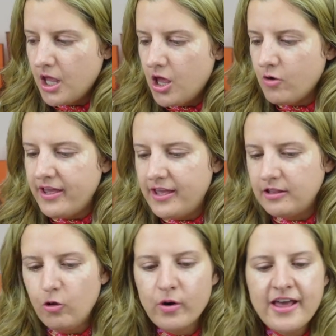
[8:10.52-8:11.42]
Okay,
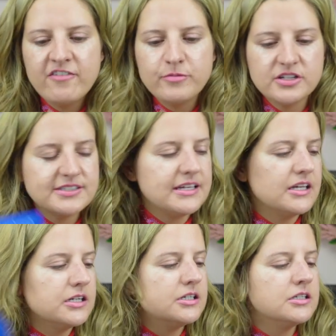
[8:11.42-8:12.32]
Lord have mercy. Woo,
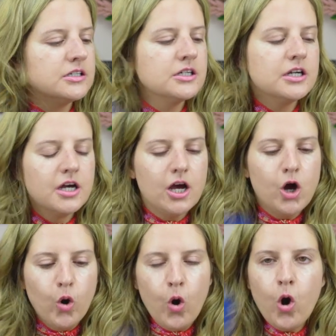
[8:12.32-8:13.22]

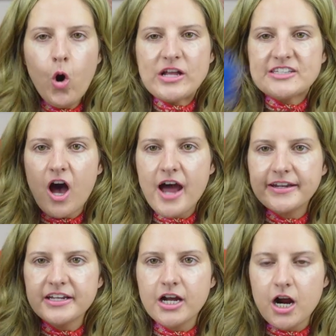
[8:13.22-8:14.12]
it's
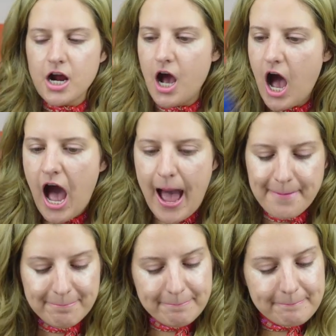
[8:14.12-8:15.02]
hot in here.
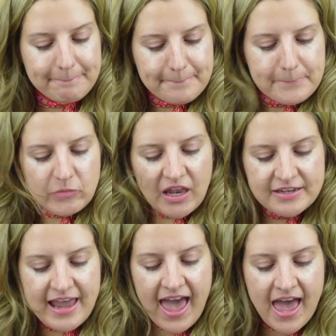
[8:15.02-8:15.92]

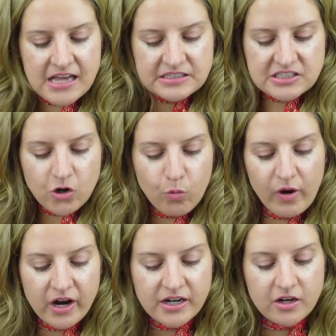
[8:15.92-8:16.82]
Um, next,
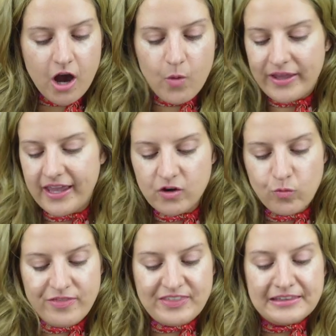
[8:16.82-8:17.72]
we're gonna go
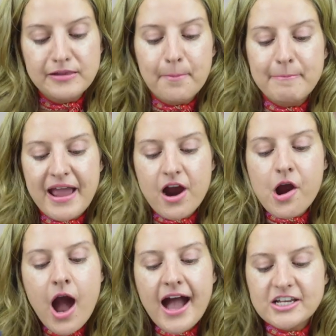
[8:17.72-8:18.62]
in with the La Mer
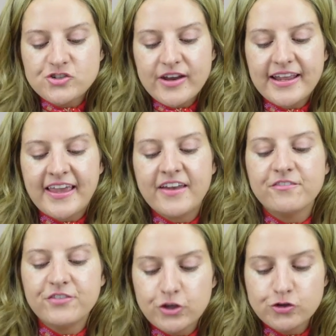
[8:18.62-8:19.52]
Hydrating
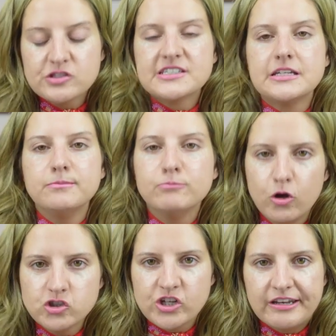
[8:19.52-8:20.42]
Infused
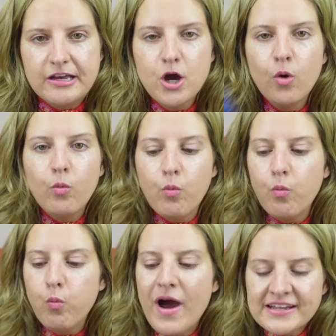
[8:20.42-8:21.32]
Emulsion.
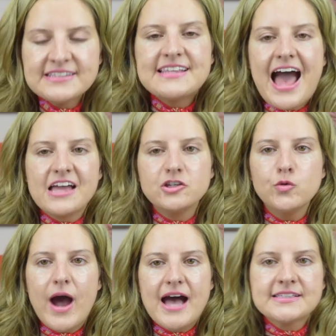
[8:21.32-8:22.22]
What is that,
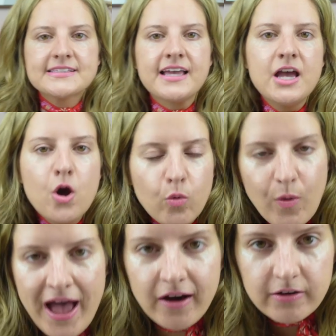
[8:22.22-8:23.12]
you ask?
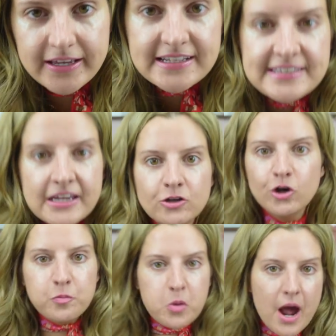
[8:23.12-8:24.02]
Well, it's a
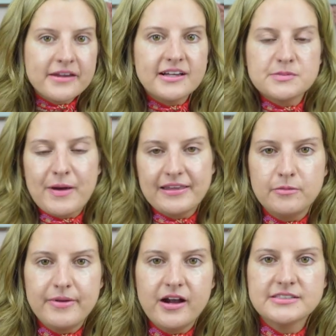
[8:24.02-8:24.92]
new product by
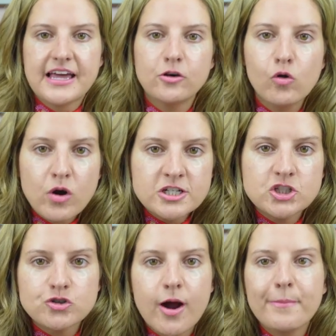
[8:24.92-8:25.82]
La Mer that
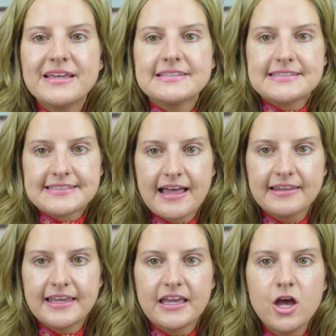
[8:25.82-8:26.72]
Nordstrom is
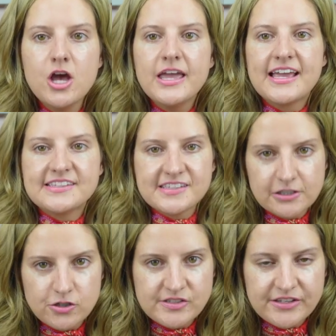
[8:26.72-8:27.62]
selling
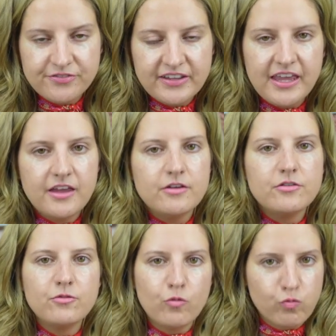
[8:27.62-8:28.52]
exclusively
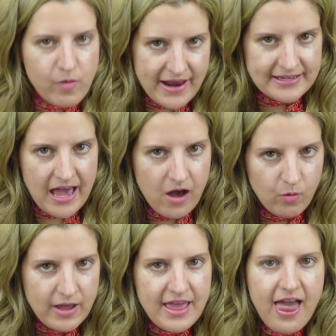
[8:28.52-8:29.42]
right now.
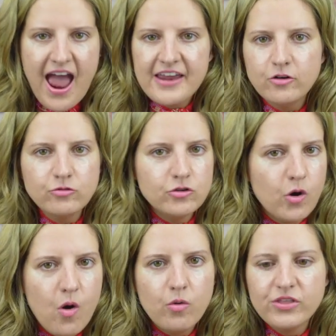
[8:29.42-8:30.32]
I don't
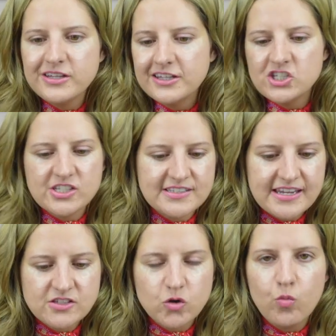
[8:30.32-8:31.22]
know the
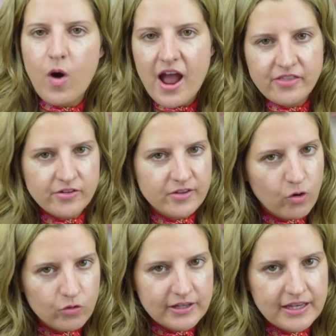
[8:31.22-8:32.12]
logistics or why they're the
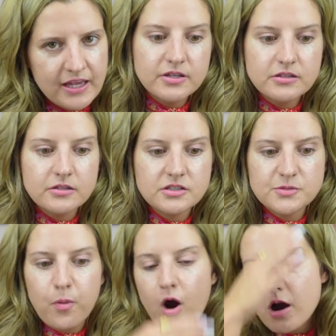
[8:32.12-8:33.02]
only
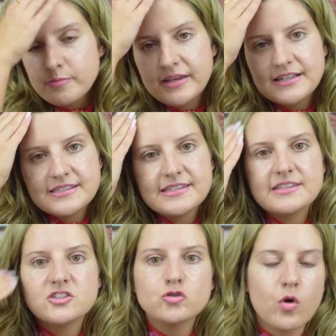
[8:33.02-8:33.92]
department
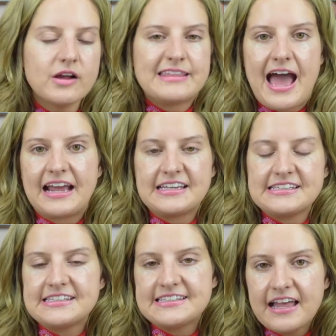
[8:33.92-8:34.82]
store that
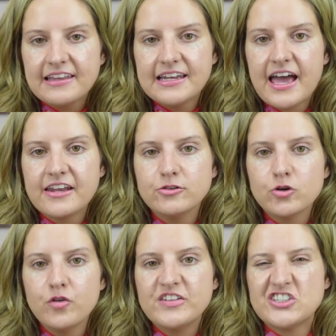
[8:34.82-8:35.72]
can sell it. I don't
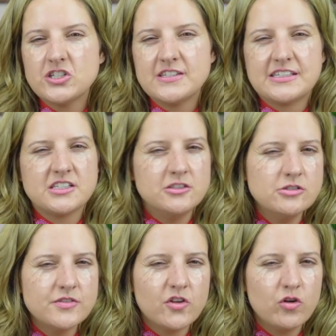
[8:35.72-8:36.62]
know if it's just
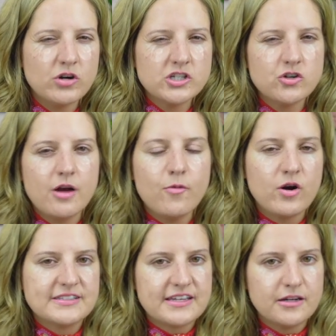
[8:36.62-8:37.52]
exclusive to Nordstrom
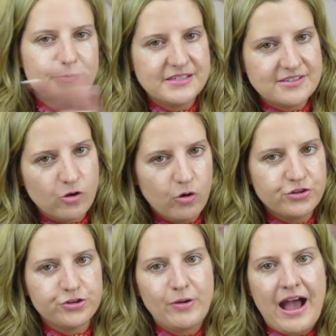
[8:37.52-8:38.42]
or it's gonna be
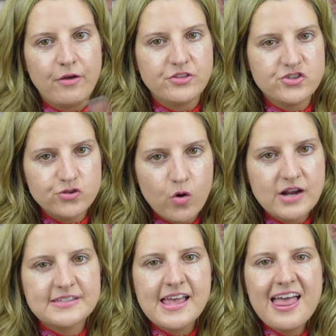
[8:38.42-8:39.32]
sold throughout the stores.